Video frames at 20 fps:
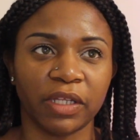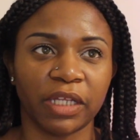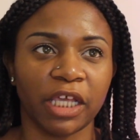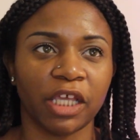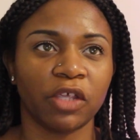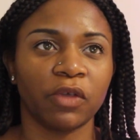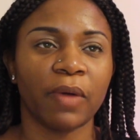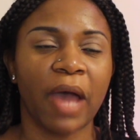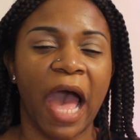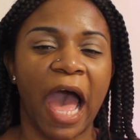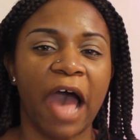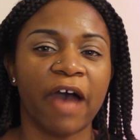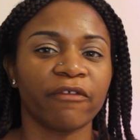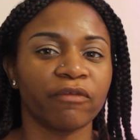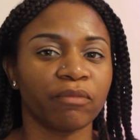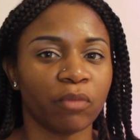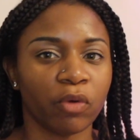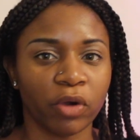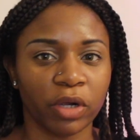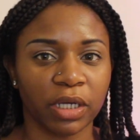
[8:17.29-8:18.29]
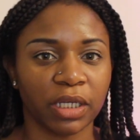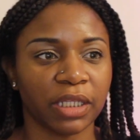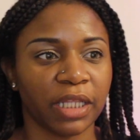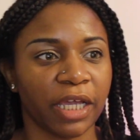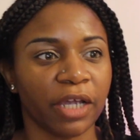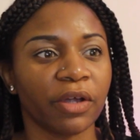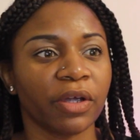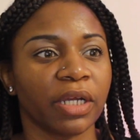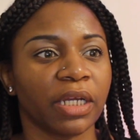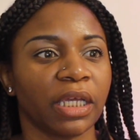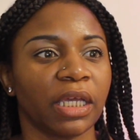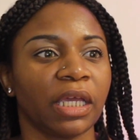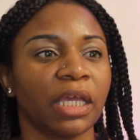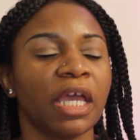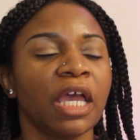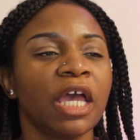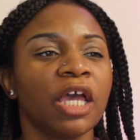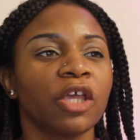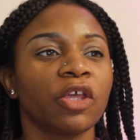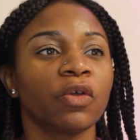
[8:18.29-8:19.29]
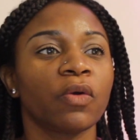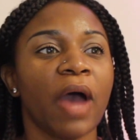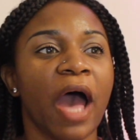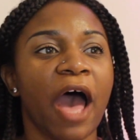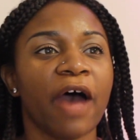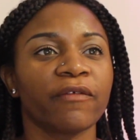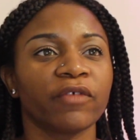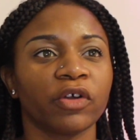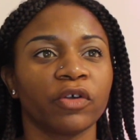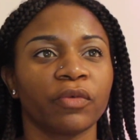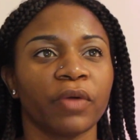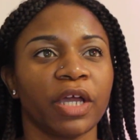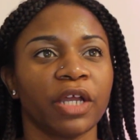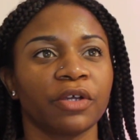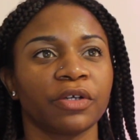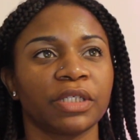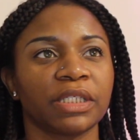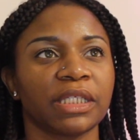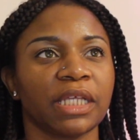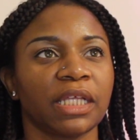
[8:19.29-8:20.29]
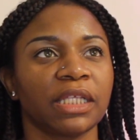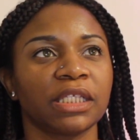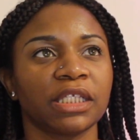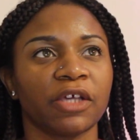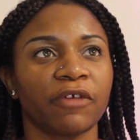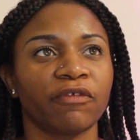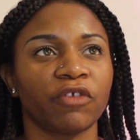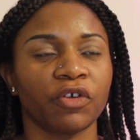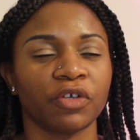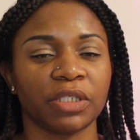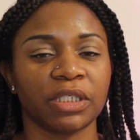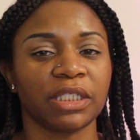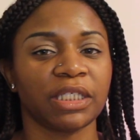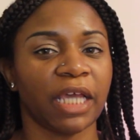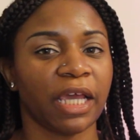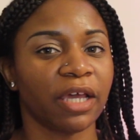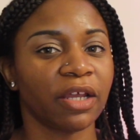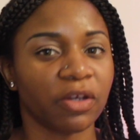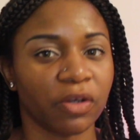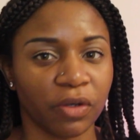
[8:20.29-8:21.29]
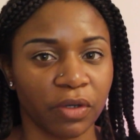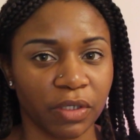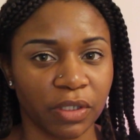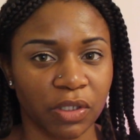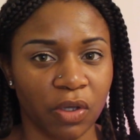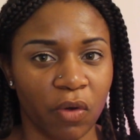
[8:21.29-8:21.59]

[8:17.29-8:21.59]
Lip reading: Like, you have more clarity, you have a greater sense of your standards.